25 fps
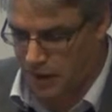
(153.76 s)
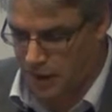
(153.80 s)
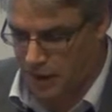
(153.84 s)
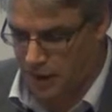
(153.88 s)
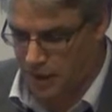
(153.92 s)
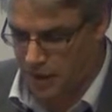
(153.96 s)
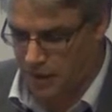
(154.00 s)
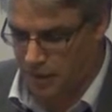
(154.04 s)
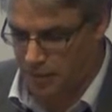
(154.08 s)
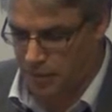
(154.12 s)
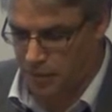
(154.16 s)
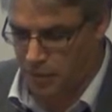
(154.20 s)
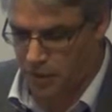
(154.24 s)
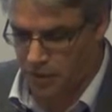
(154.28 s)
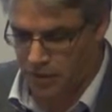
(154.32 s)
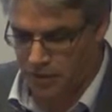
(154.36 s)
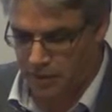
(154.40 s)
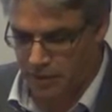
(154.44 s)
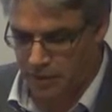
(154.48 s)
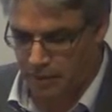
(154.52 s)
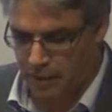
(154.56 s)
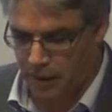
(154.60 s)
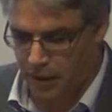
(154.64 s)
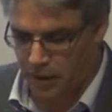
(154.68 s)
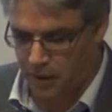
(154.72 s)

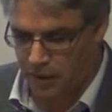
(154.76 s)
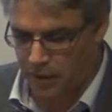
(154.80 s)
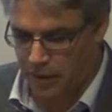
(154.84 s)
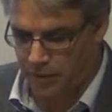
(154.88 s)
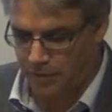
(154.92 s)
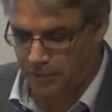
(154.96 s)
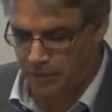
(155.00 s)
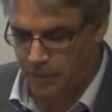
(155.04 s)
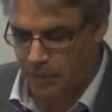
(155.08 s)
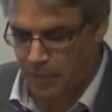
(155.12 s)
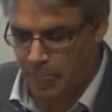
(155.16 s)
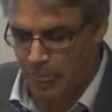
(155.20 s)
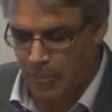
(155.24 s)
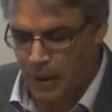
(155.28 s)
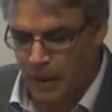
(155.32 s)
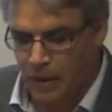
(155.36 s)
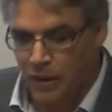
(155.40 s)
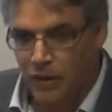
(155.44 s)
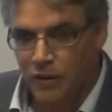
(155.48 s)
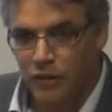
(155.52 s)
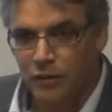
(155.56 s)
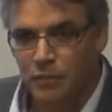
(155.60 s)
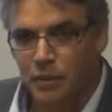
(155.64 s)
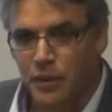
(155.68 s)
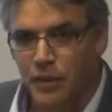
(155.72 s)
approximately a megawatt.
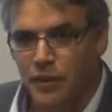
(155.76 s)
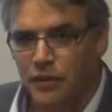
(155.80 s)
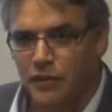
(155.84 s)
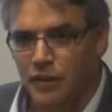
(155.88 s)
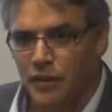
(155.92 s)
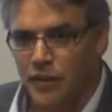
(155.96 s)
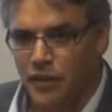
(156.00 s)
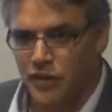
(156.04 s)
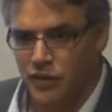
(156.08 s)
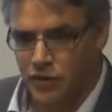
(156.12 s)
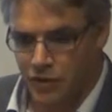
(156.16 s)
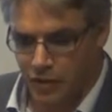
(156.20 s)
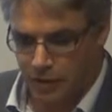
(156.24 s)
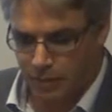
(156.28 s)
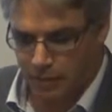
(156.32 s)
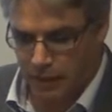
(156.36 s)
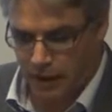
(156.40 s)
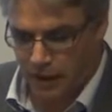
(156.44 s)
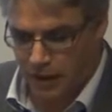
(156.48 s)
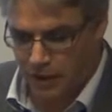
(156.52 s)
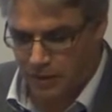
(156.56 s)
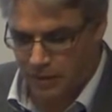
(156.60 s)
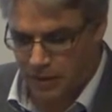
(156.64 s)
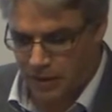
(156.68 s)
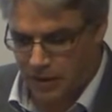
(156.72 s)
We've built a very strong
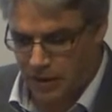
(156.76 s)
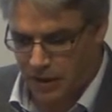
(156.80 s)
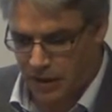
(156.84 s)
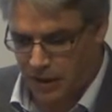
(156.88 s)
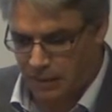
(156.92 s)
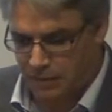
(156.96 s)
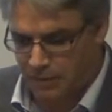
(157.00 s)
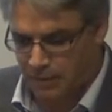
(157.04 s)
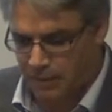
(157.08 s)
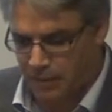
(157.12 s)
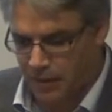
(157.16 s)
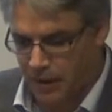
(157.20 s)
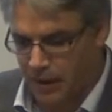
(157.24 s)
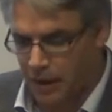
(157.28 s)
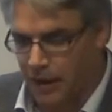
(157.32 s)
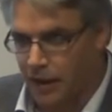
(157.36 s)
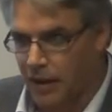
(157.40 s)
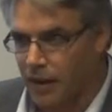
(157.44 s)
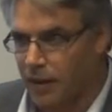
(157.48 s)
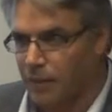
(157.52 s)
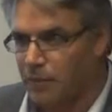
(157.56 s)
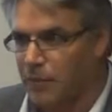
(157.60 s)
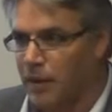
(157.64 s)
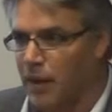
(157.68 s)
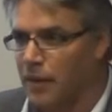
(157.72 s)
management team,
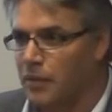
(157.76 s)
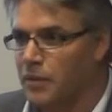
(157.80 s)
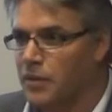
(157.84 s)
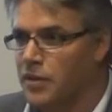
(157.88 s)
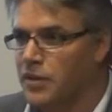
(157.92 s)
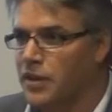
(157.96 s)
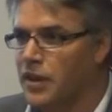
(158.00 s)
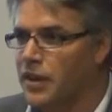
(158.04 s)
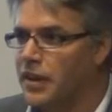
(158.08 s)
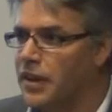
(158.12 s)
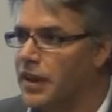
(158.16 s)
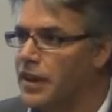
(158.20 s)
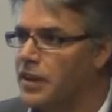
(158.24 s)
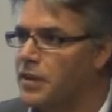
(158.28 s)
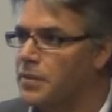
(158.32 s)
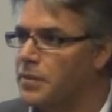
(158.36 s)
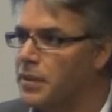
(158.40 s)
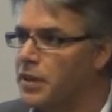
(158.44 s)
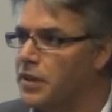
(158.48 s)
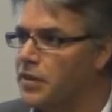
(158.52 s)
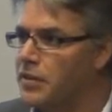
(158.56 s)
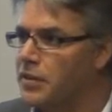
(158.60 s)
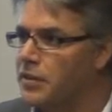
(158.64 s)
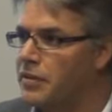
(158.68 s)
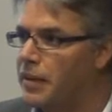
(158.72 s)
and we're starting to get some
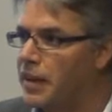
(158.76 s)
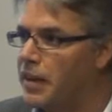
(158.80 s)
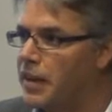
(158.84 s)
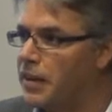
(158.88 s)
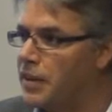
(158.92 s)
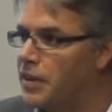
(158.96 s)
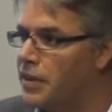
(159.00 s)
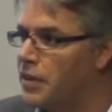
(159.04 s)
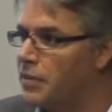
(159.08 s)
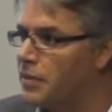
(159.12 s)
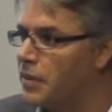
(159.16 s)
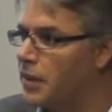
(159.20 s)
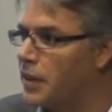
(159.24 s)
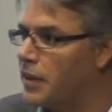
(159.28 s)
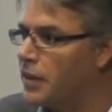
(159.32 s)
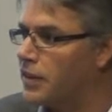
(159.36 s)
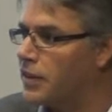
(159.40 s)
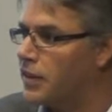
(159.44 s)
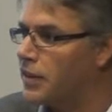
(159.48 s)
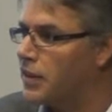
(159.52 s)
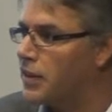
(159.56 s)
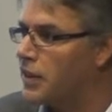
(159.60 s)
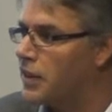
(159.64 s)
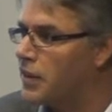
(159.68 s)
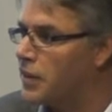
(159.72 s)
industry recognition. We're
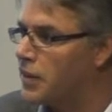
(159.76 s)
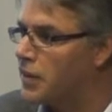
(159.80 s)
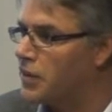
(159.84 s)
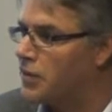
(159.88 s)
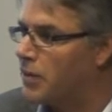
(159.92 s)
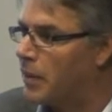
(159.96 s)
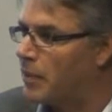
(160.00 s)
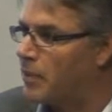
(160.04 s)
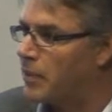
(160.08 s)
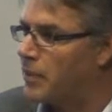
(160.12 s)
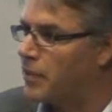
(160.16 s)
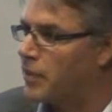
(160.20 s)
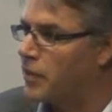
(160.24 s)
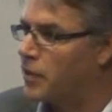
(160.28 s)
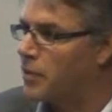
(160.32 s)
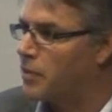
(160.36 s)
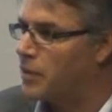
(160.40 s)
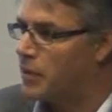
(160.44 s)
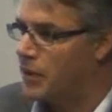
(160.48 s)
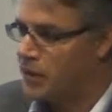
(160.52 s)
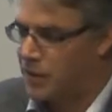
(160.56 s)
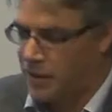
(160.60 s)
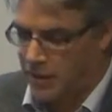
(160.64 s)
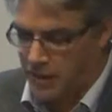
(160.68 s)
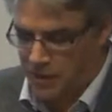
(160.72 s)
not the disruptive little
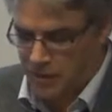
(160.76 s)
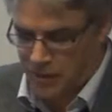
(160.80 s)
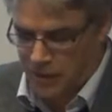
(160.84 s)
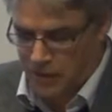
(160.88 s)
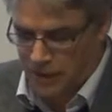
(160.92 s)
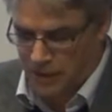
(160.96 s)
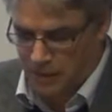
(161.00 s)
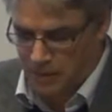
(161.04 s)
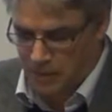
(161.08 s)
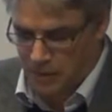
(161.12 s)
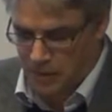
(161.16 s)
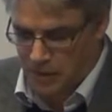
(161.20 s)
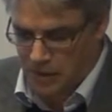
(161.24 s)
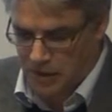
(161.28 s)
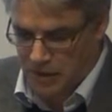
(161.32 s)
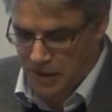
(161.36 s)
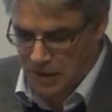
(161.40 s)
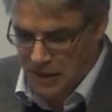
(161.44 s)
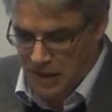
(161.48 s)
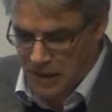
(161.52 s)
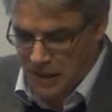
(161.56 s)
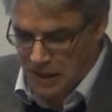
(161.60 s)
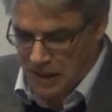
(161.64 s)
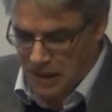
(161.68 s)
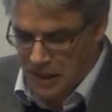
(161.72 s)
boys on the side
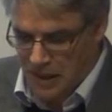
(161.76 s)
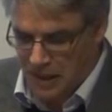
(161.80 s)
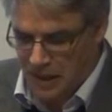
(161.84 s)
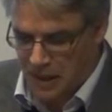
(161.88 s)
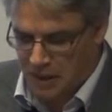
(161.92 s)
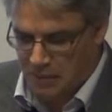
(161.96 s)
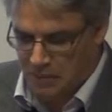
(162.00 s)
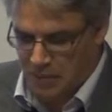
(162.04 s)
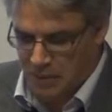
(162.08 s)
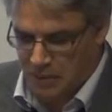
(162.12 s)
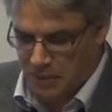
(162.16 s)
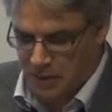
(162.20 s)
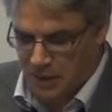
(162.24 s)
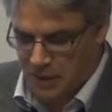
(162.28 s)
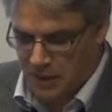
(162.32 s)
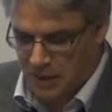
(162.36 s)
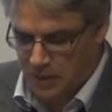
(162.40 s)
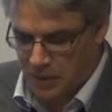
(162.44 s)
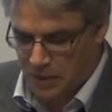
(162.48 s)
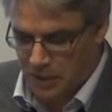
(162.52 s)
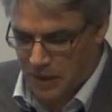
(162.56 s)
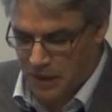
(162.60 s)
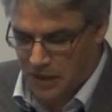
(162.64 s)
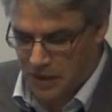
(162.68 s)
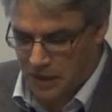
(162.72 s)
anymore. We won
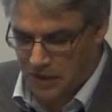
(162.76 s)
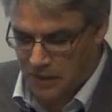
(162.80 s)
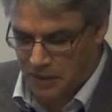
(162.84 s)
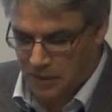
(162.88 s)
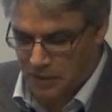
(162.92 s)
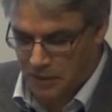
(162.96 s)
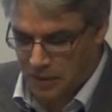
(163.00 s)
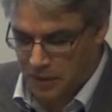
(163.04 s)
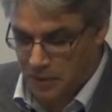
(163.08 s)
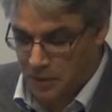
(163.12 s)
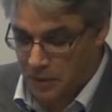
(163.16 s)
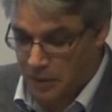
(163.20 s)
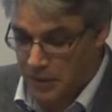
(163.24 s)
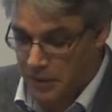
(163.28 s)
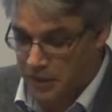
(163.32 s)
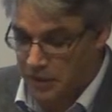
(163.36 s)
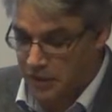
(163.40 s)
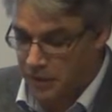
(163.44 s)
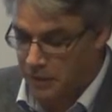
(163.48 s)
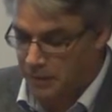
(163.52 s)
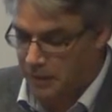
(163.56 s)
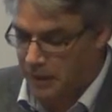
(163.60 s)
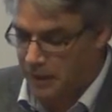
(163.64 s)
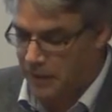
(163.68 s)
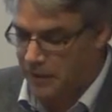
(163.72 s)
the winner, or we're the
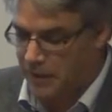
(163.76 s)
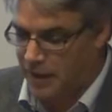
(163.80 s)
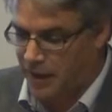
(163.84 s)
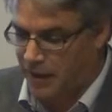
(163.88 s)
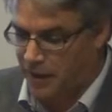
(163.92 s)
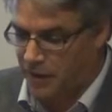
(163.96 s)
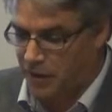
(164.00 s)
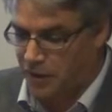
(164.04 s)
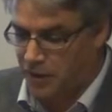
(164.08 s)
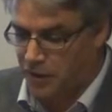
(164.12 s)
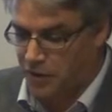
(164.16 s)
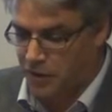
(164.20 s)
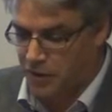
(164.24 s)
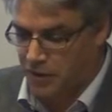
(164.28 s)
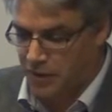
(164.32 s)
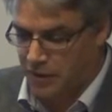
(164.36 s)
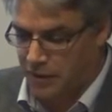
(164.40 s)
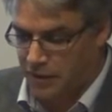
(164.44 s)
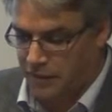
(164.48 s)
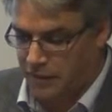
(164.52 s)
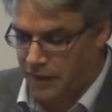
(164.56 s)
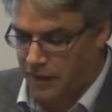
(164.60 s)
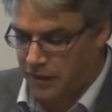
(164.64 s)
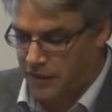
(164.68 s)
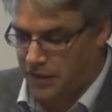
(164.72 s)
winners of the Best Technological
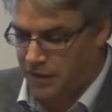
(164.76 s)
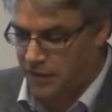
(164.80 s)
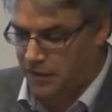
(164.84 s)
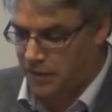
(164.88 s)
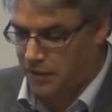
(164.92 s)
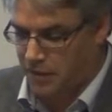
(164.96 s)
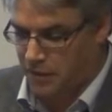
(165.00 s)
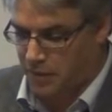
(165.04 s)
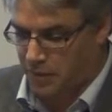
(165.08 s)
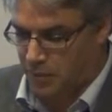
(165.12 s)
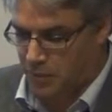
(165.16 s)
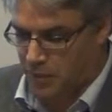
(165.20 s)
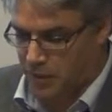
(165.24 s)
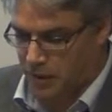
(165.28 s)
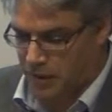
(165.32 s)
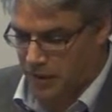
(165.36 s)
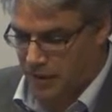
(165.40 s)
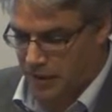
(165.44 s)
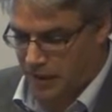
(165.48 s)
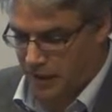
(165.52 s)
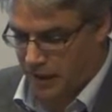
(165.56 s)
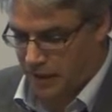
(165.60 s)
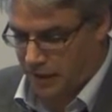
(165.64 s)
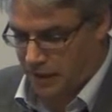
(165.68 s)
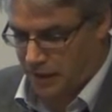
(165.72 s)
Innovation Award
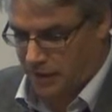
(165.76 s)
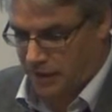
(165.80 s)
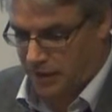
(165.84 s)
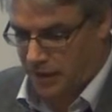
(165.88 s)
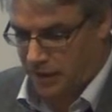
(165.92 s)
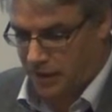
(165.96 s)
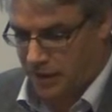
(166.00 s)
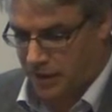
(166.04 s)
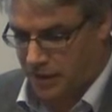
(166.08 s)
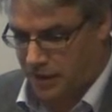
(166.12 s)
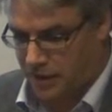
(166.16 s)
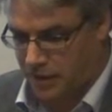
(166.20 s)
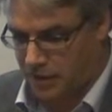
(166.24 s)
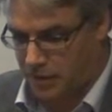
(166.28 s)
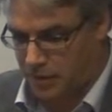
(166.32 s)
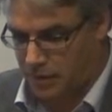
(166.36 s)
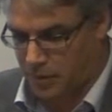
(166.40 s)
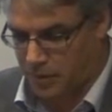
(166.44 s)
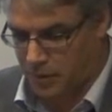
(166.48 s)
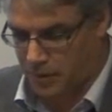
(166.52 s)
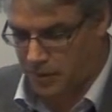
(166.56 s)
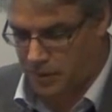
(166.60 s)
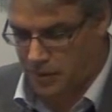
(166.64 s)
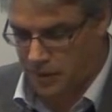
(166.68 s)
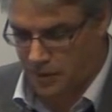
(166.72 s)
at the Tidal Energy
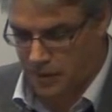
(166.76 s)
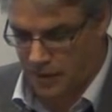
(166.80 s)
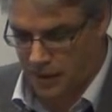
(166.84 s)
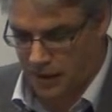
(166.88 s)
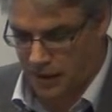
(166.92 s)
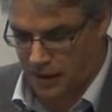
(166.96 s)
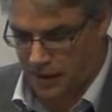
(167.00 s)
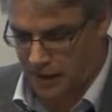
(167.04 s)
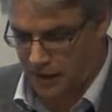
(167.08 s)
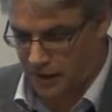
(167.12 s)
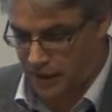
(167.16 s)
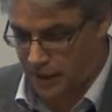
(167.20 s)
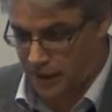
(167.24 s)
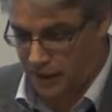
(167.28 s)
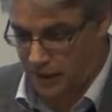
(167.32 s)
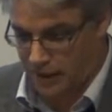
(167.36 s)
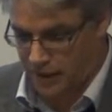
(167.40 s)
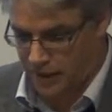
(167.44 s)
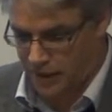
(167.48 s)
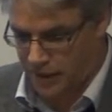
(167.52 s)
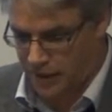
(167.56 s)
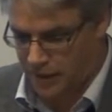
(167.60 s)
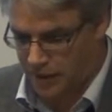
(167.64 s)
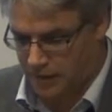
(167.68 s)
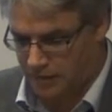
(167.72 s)
Awards late
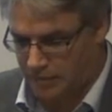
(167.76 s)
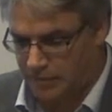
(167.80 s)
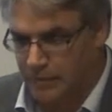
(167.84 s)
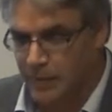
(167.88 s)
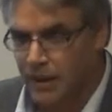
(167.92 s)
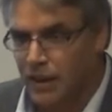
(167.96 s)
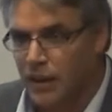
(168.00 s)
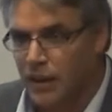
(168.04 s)
last year.